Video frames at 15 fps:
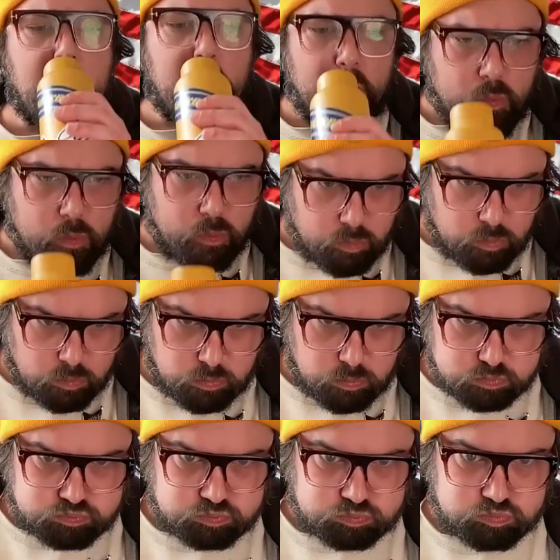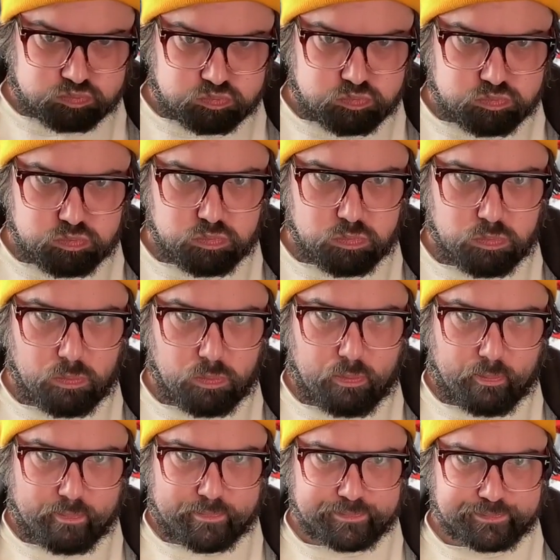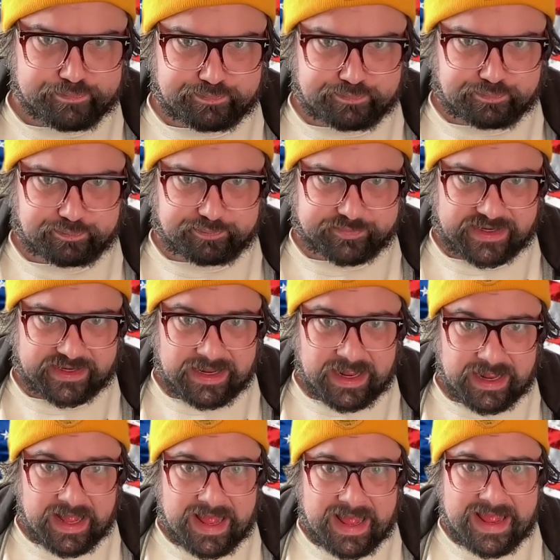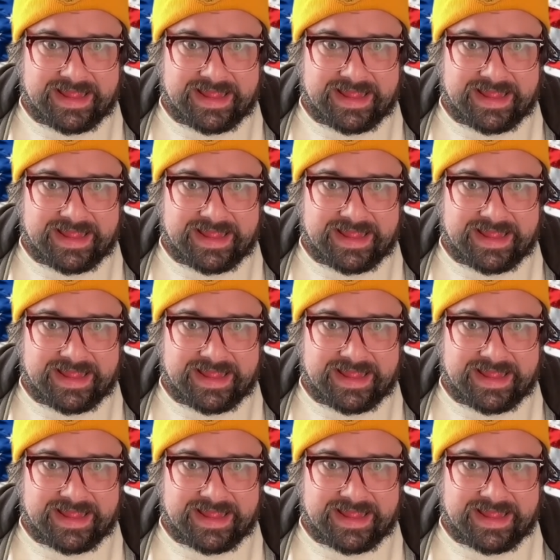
every time it goes to court, he has to be subpoenaed. That's how our...